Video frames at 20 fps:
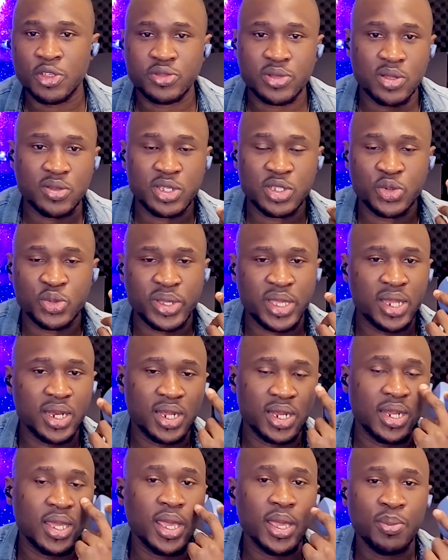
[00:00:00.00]
So this will get
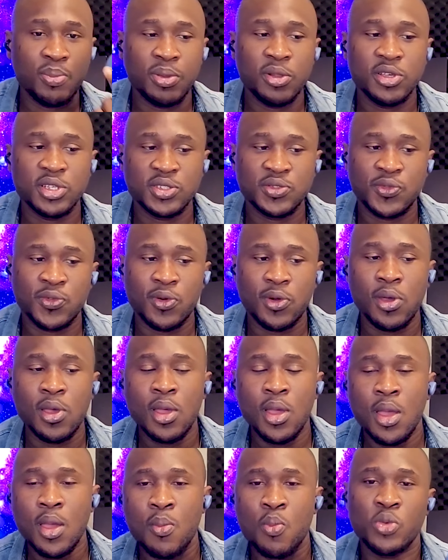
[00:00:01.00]
an A plus for
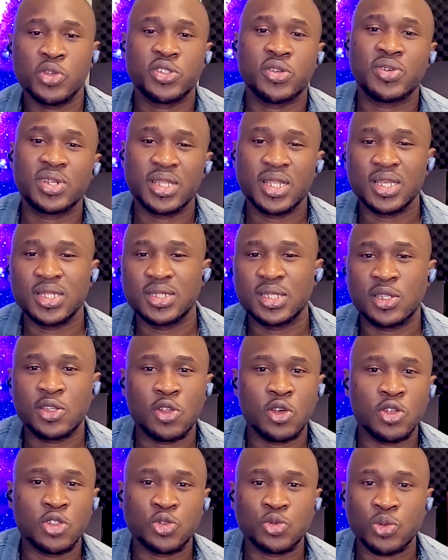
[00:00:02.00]
most of the things it
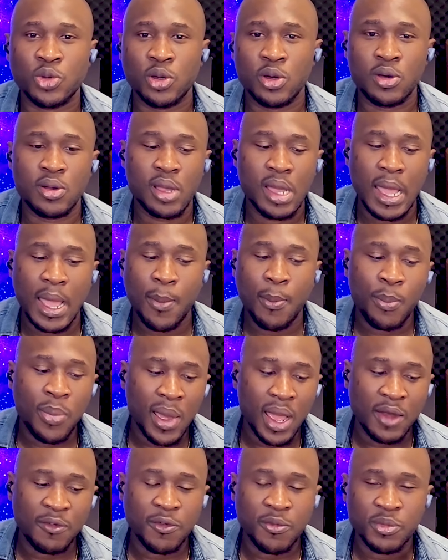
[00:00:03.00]
does well,
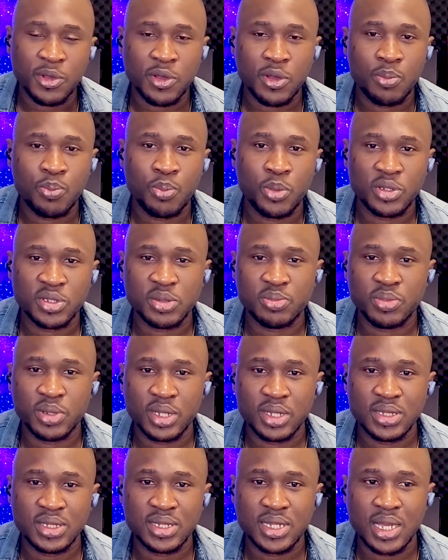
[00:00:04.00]
apart from the
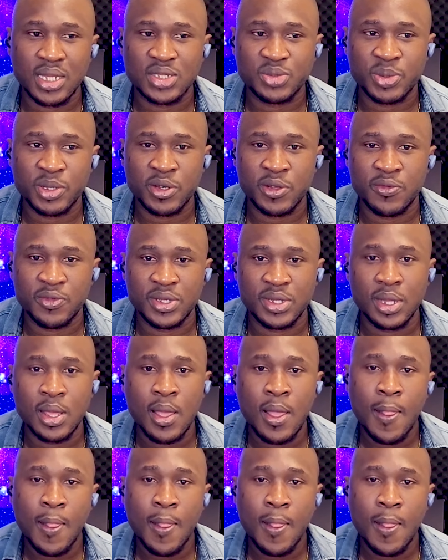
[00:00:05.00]
portability aspect of it.